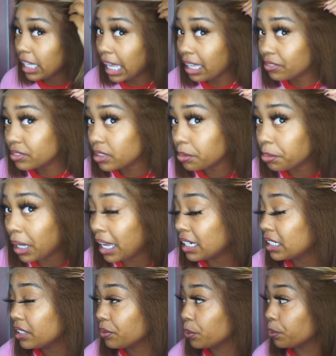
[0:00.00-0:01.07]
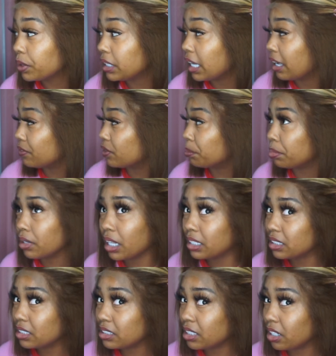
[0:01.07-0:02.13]
have to, I didn't even really have to pluck
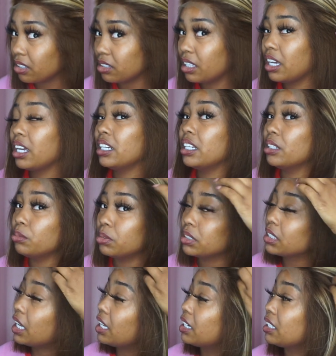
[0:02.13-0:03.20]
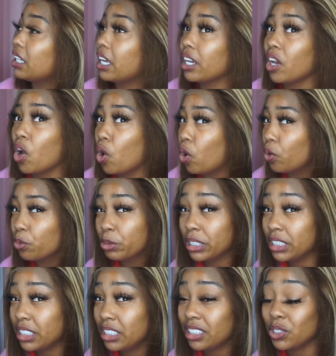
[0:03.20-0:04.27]
this hairline. It was kind of like
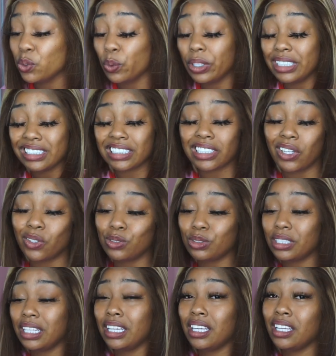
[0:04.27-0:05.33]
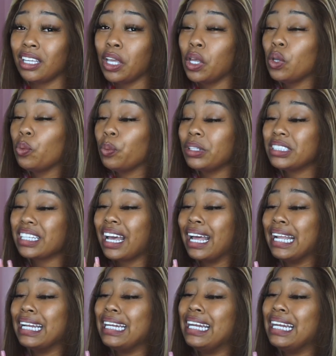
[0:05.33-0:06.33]
already doing its own thing, which I